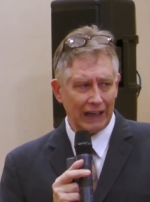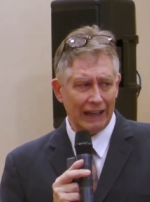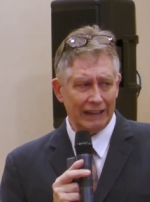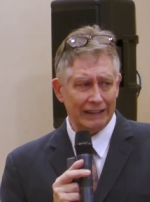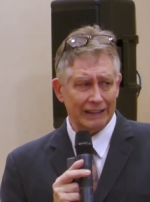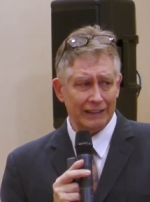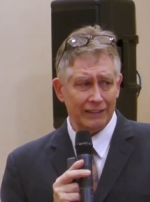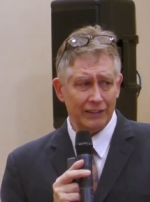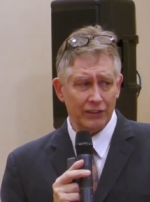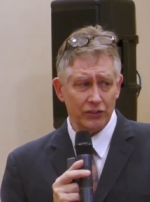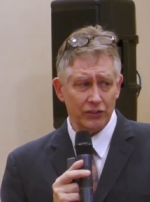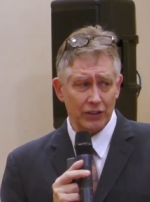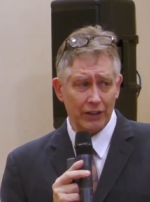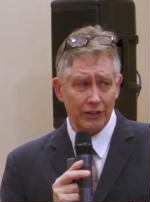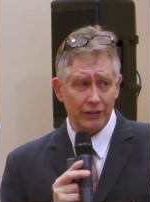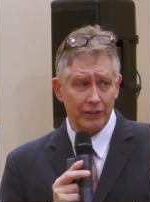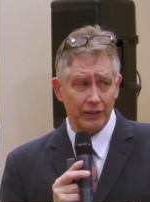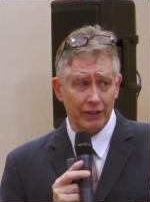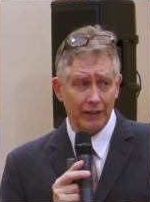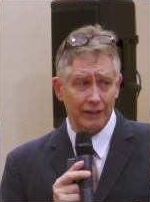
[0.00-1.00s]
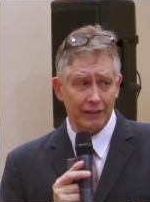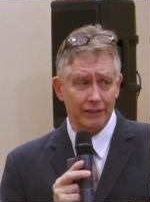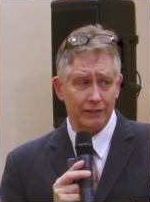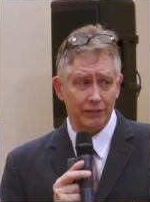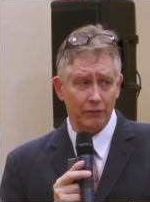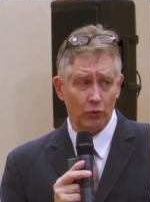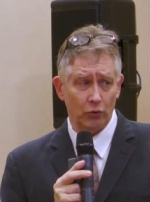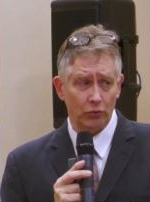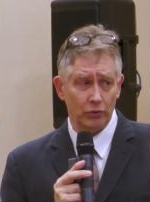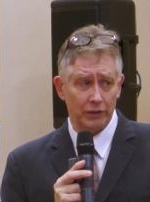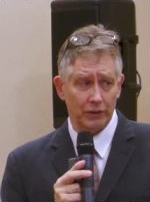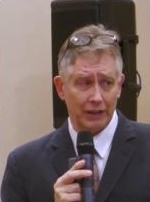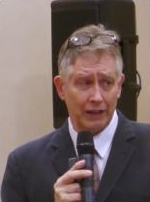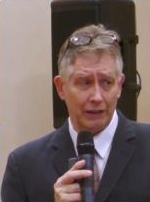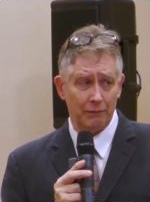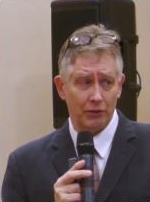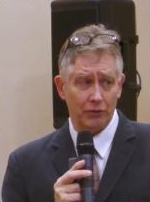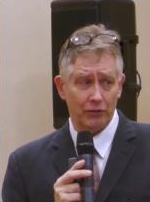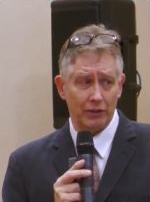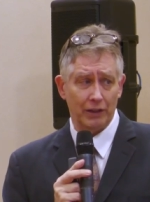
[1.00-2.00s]
And then there's other kinds of older
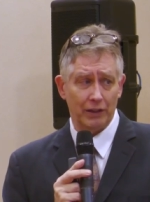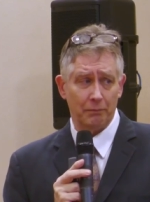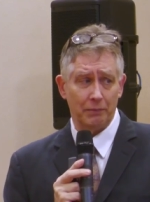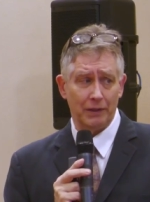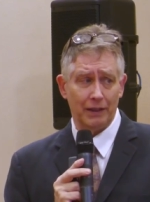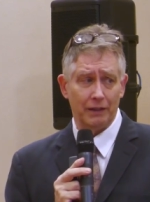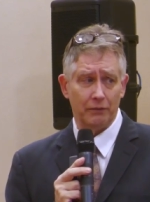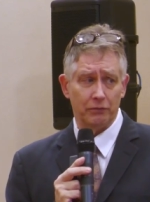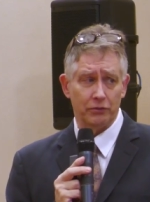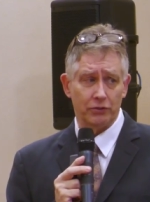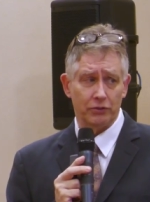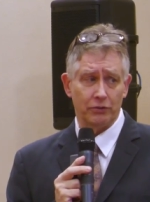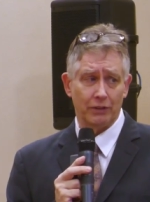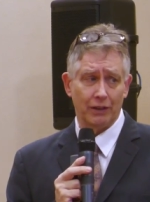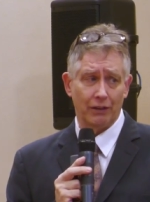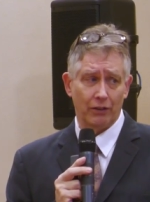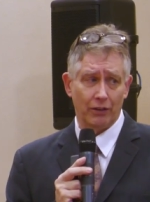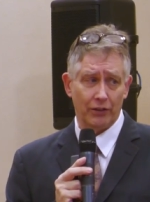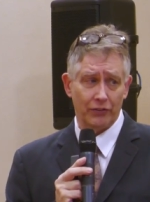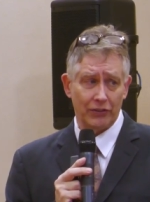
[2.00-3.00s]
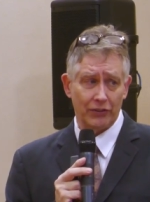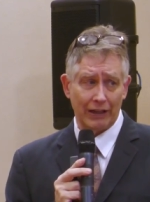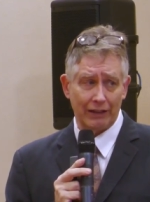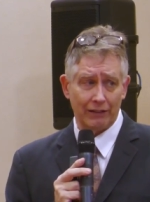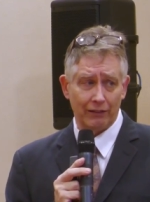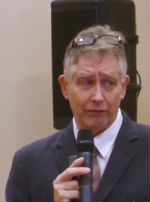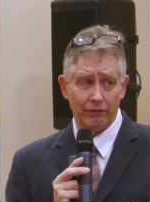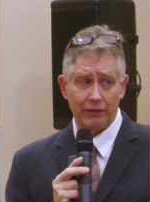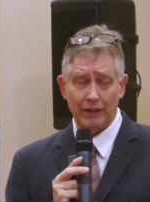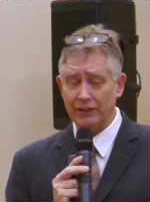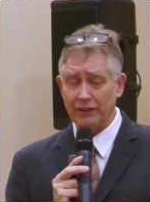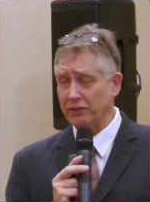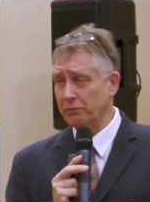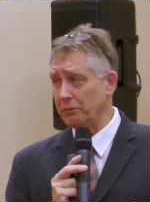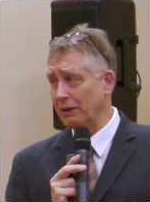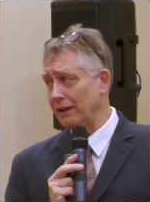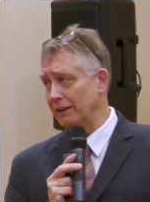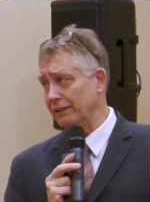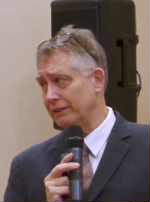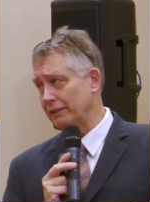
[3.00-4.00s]
chemotherapy. There was a drug called
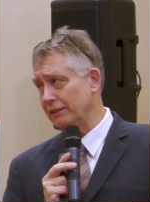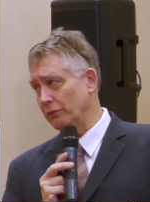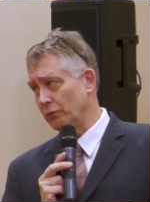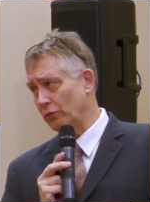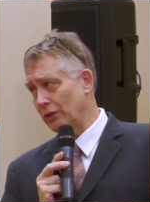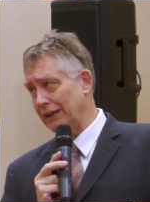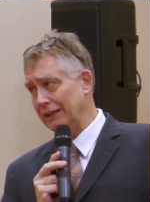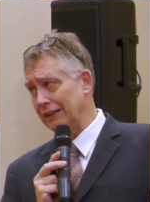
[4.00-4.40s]
cyclophosphamide that